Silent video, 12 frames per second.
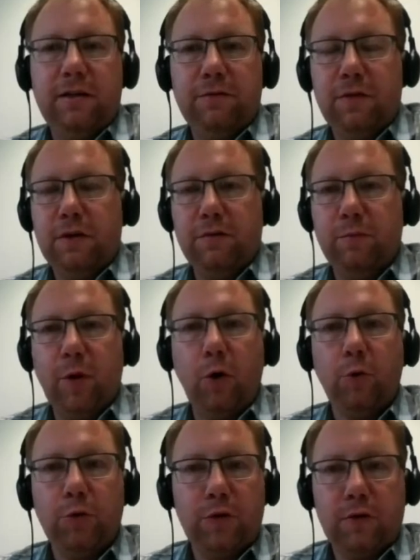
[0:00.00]
if
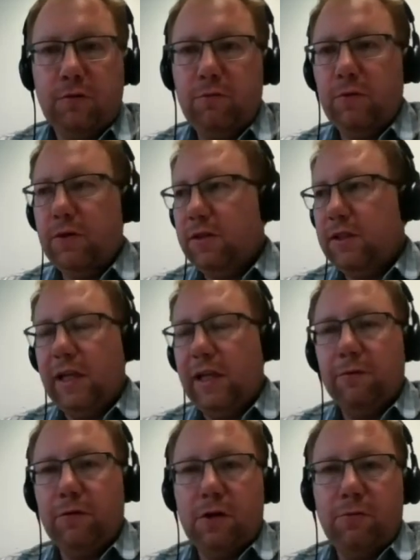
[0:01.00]
both
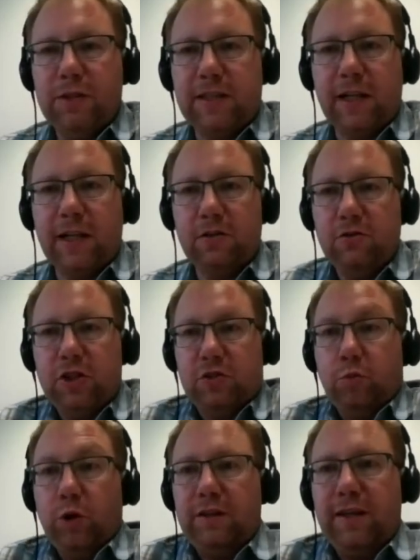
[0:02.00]
deliver a result. You just
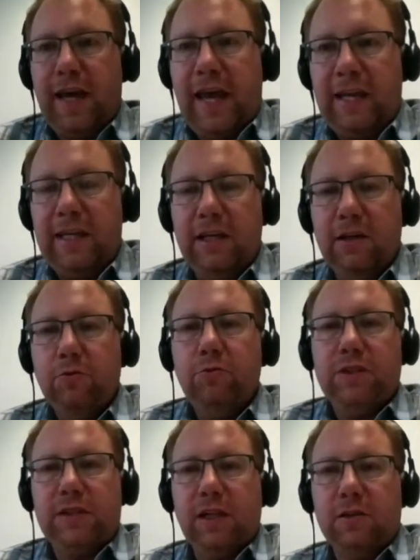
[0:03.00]
want any
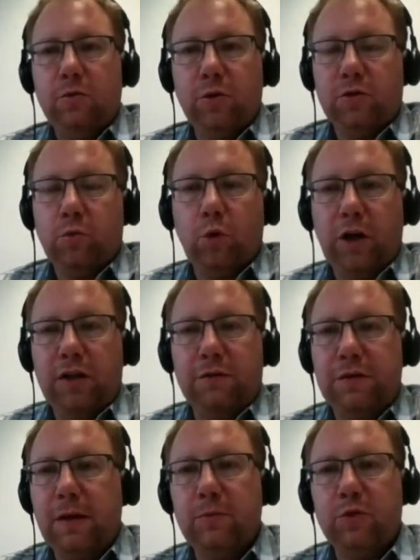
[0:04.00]
result. You want one of
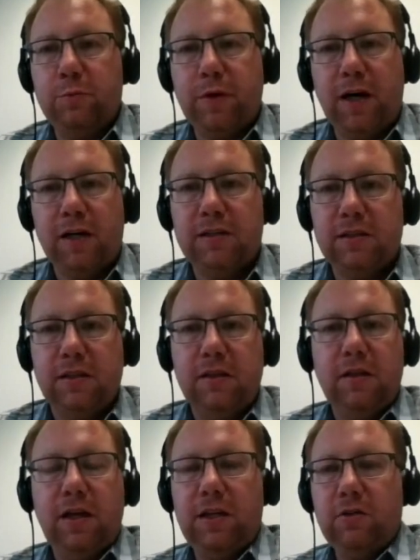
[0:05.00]
them to pass,
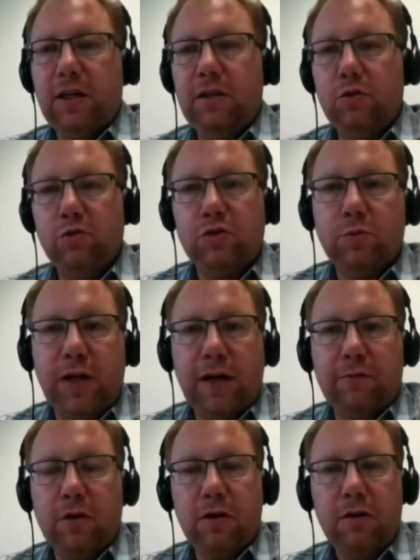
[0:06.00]
and you can use
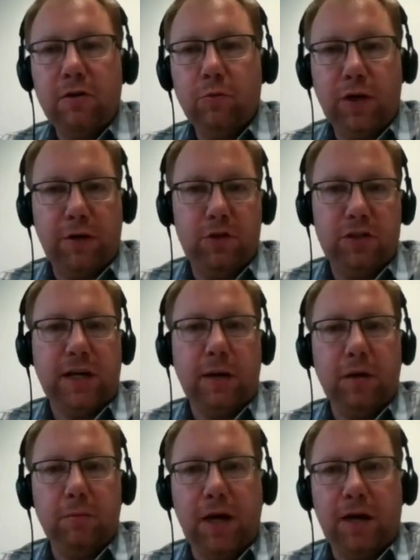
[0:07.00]
whatever is
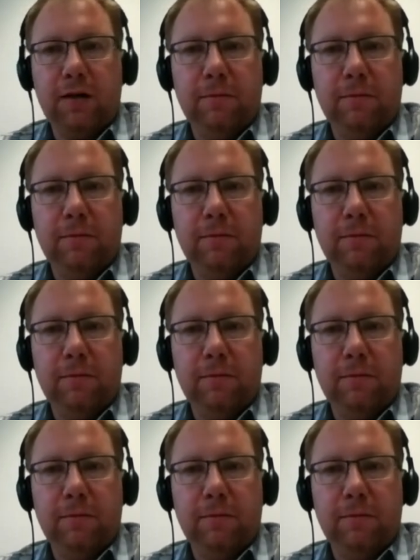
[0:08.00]
coming back.